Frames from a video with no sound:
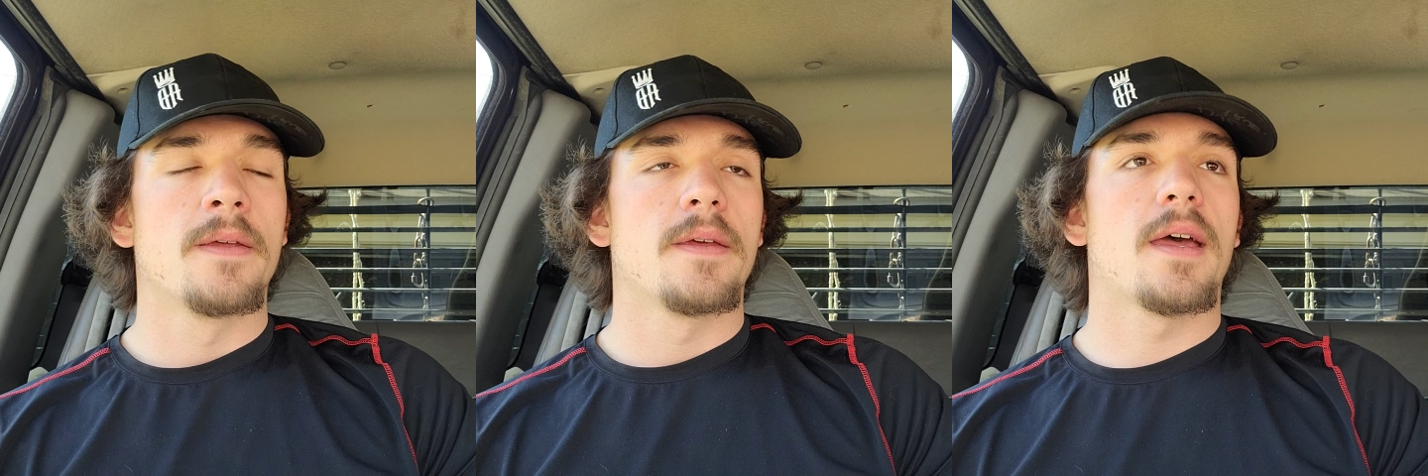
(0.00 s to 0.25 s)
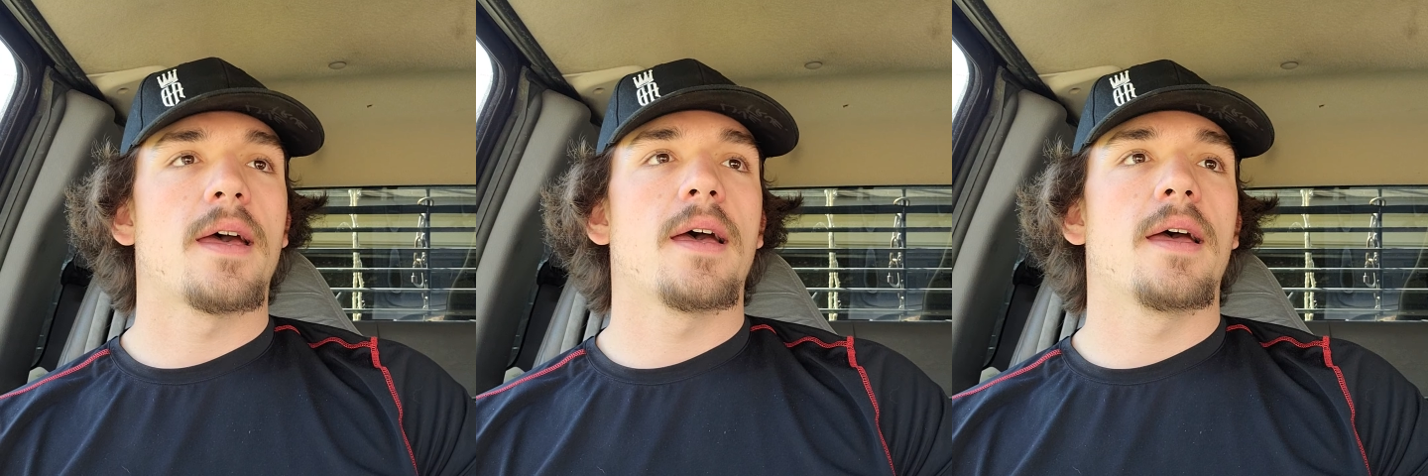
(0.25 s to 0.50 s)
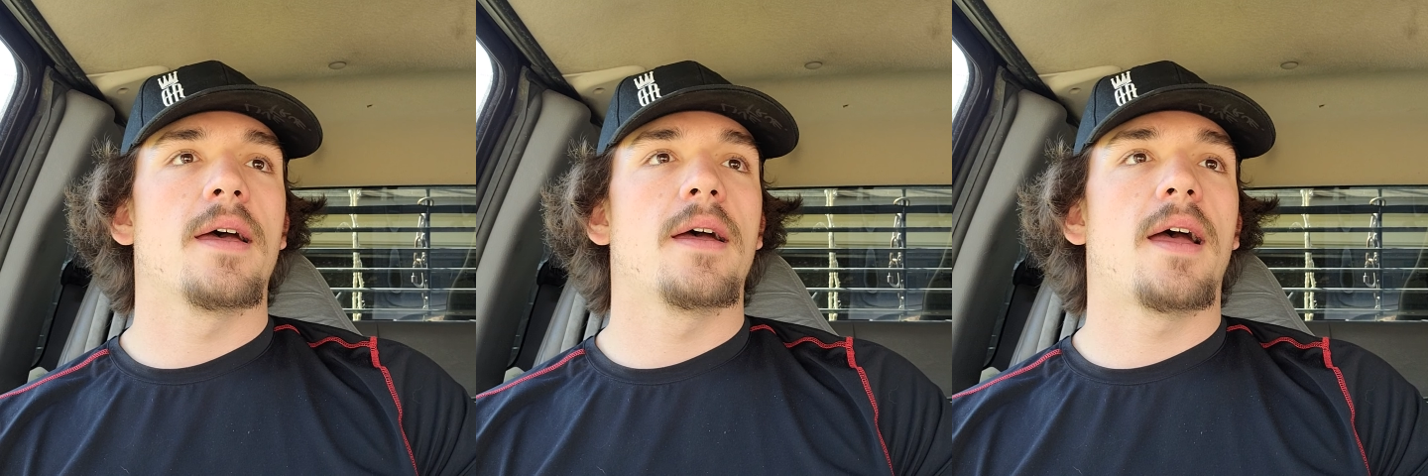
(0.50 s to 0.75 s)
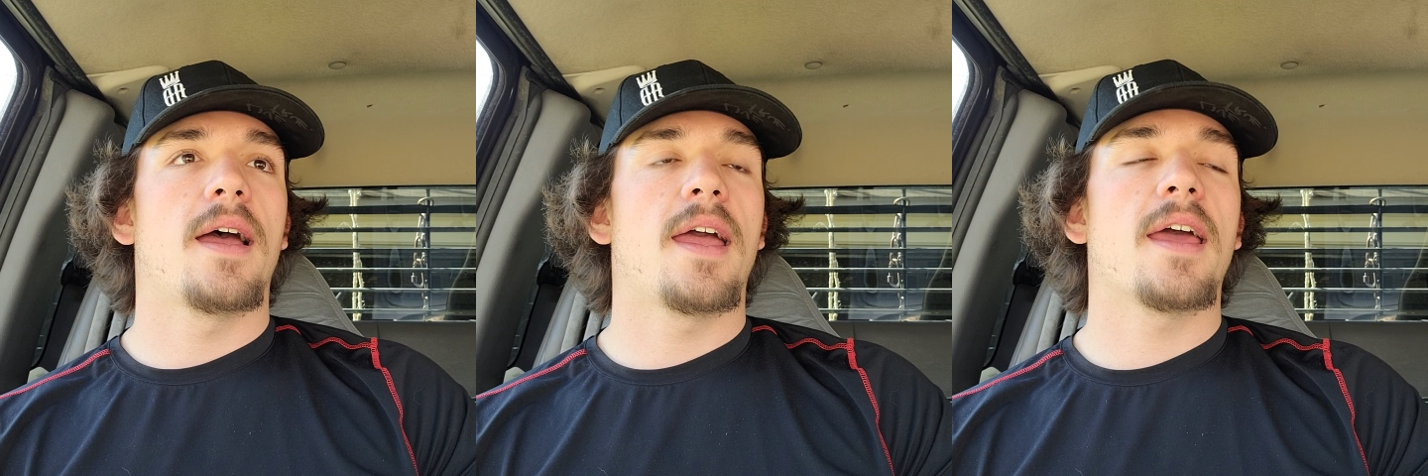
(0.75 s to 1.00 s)

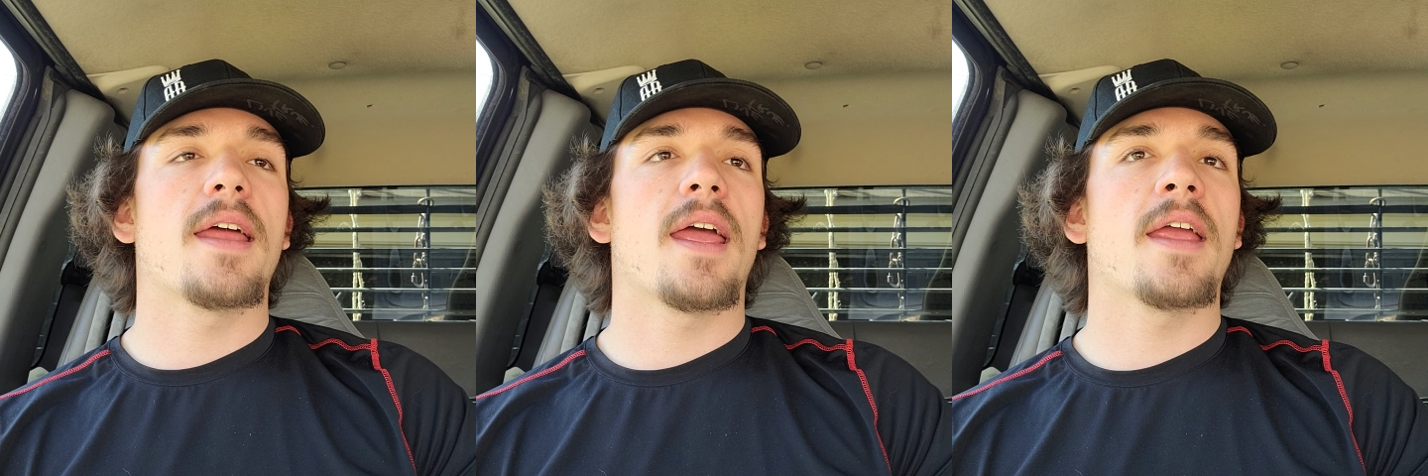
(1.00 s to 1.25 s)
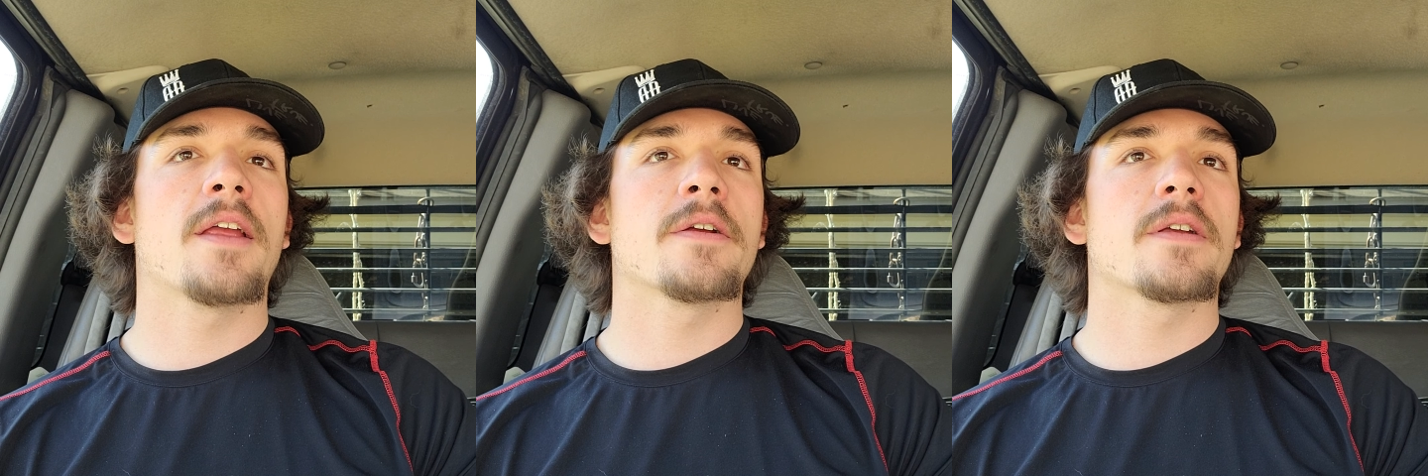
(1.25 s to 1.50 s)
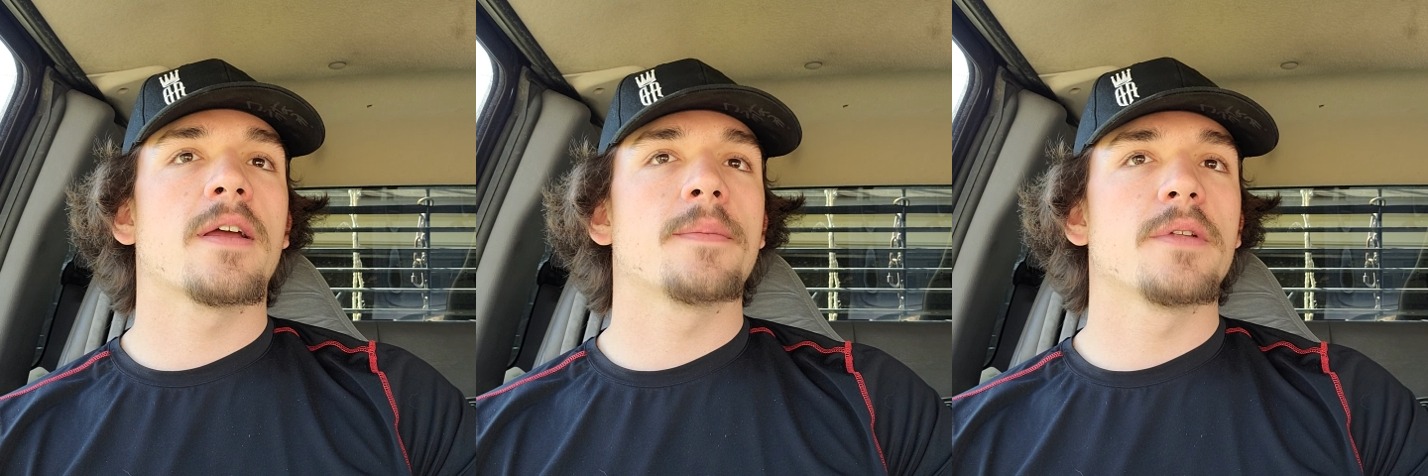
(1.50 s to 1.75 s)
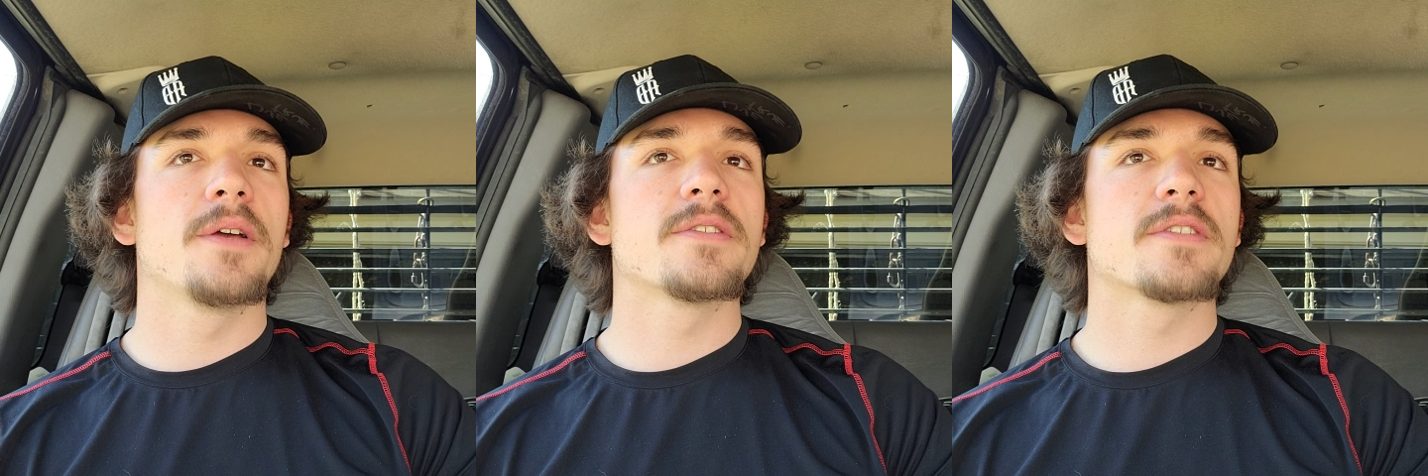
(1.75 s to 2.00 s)
I had a hanger
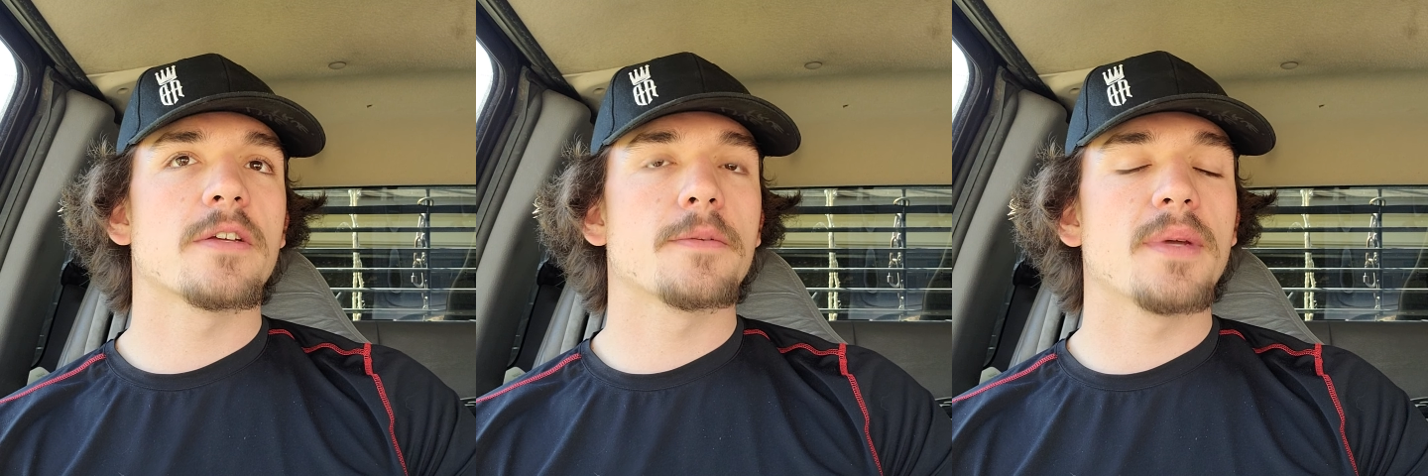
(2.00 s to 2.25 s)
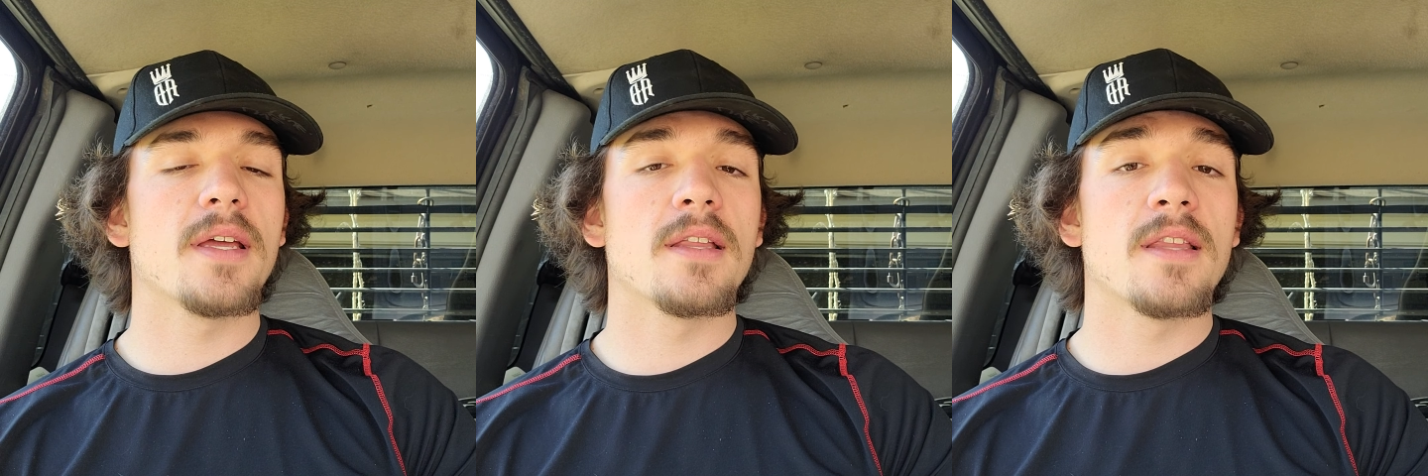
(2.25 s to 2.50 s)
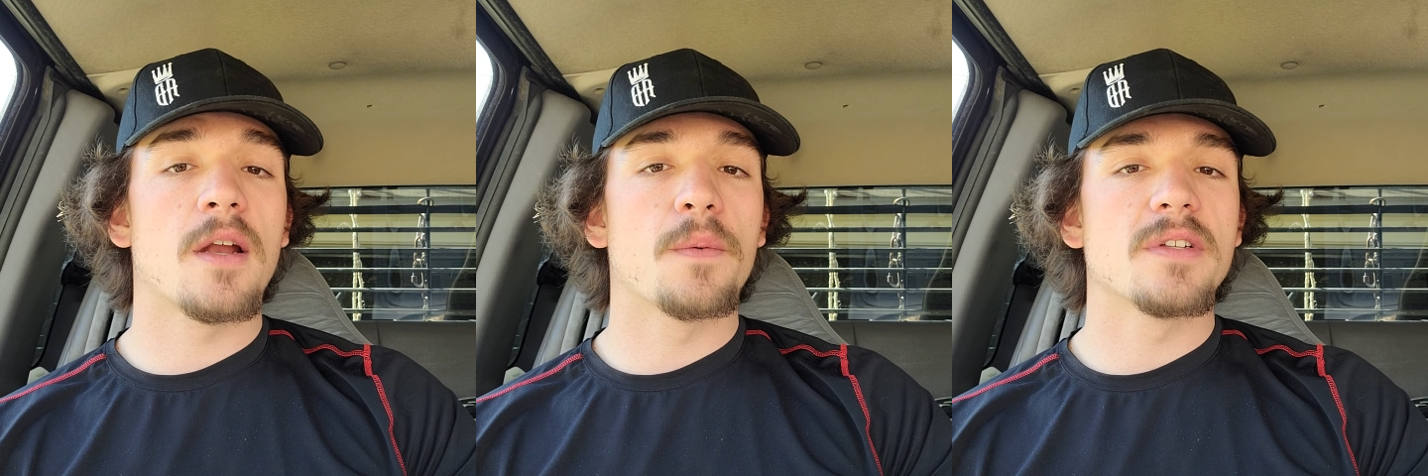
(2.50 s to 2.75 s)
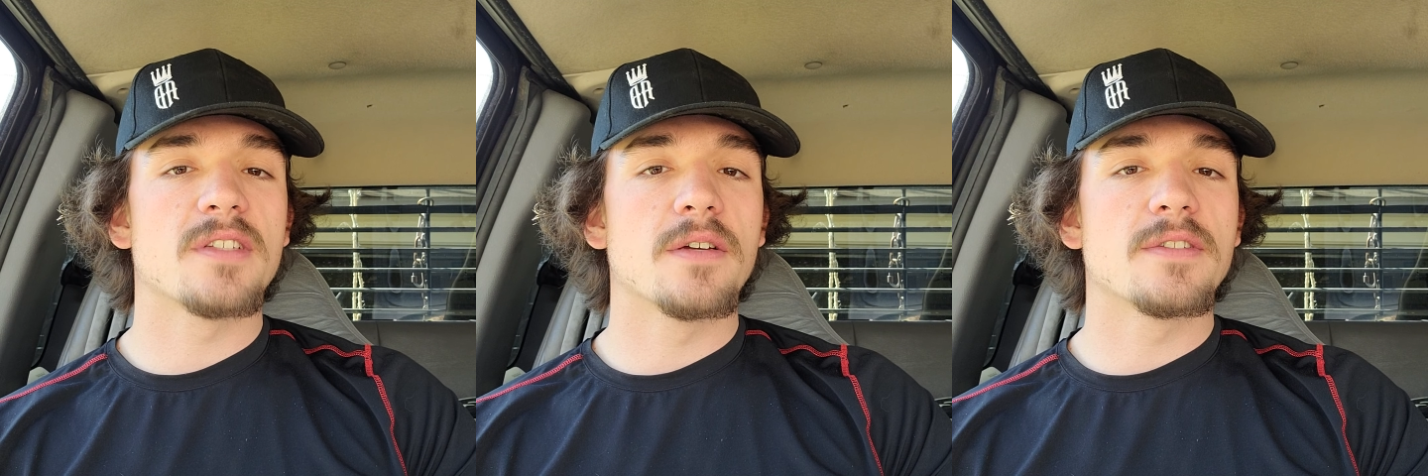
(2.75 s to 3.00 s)
come loose a little bit, and then I
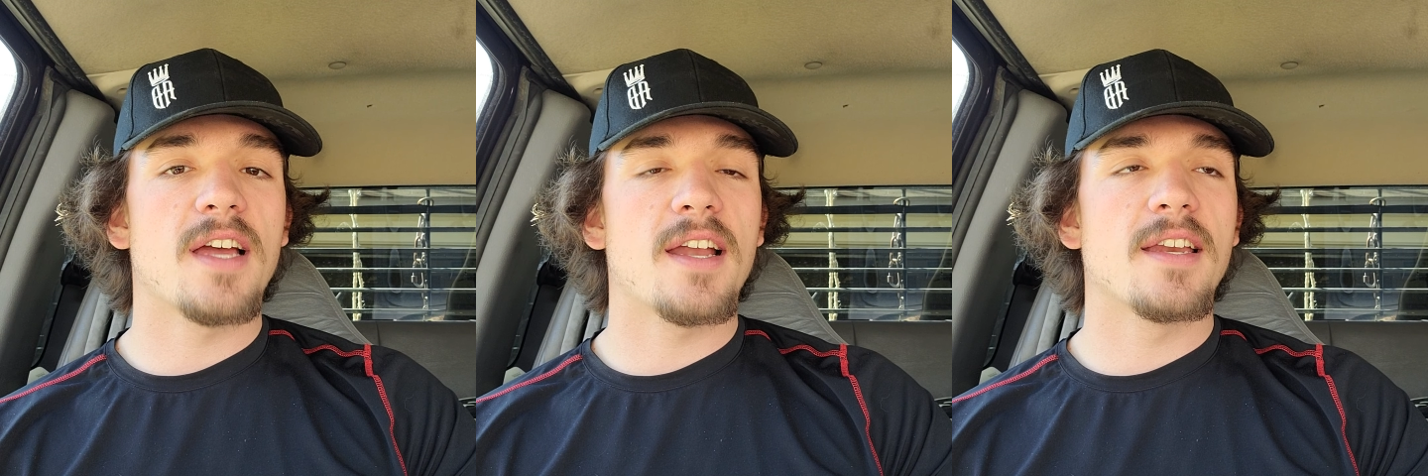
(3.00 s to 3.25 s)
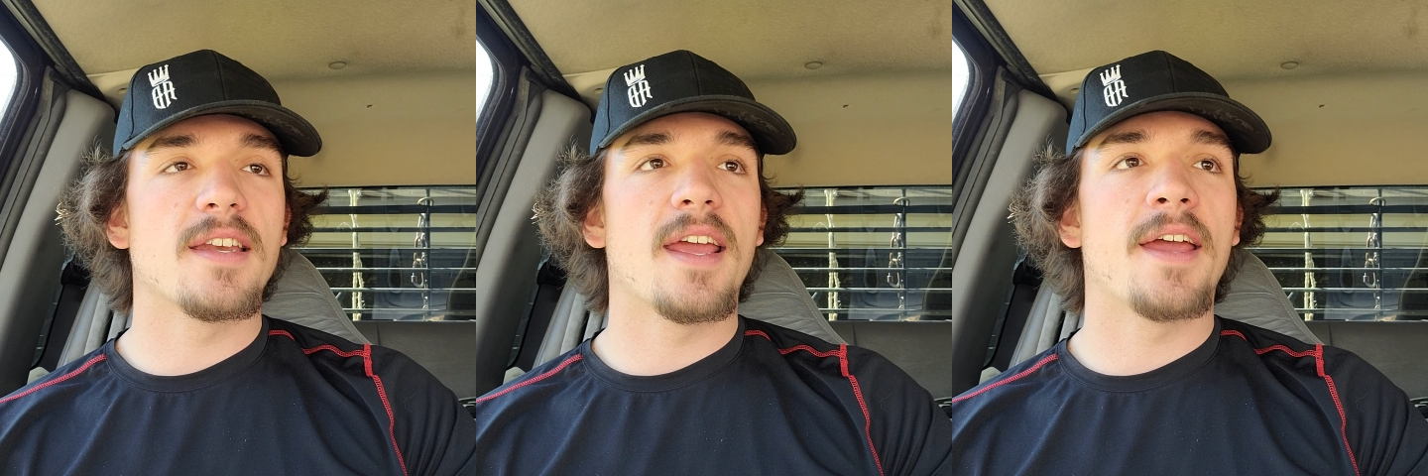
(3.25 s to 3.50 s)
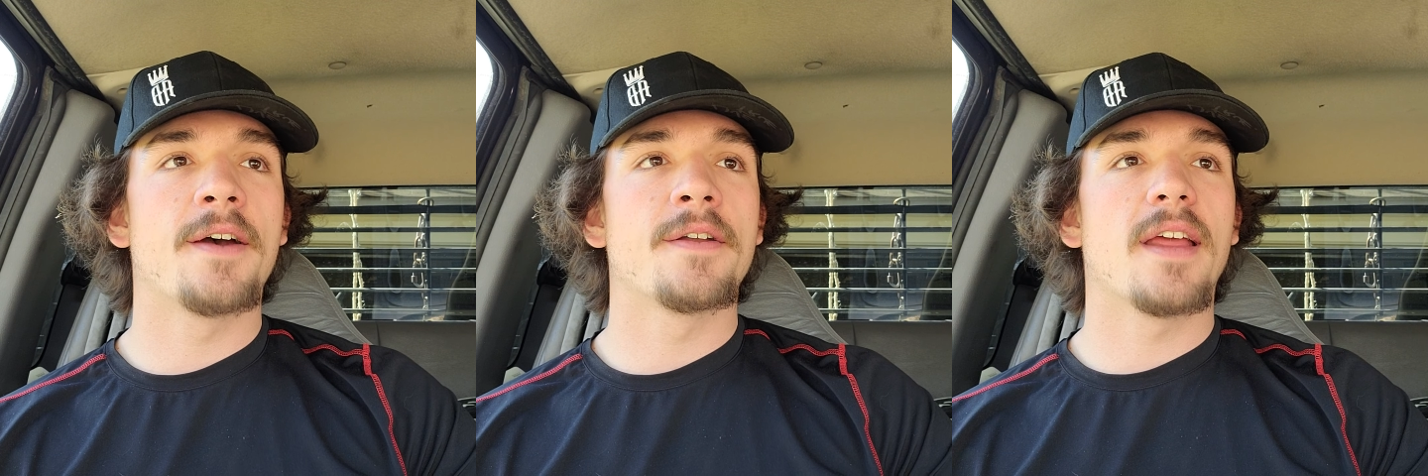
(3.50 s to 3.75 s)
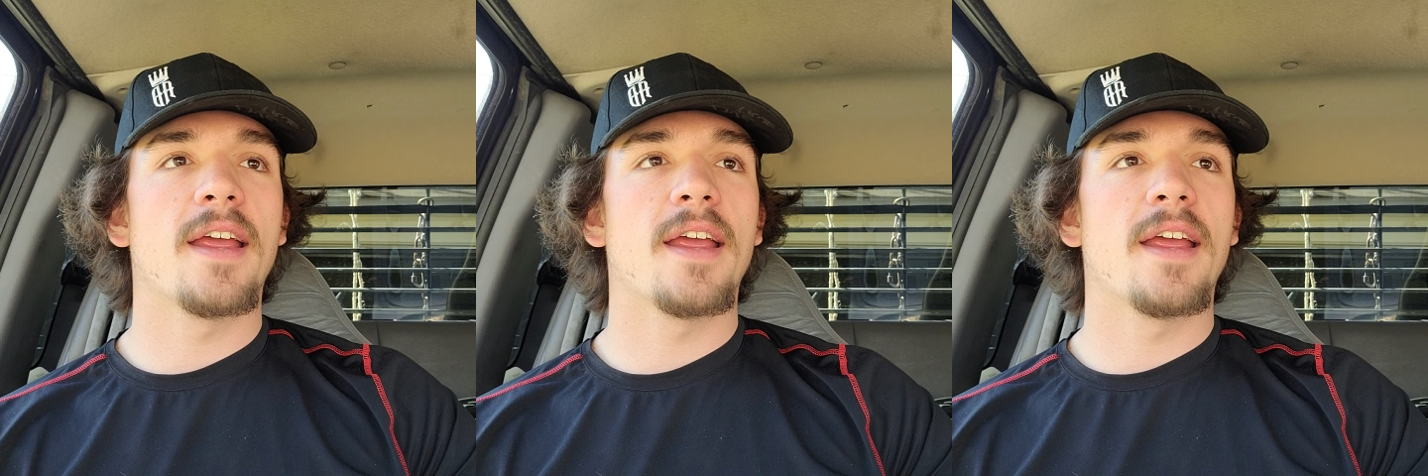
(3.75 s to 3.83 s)
went to go tighten it down,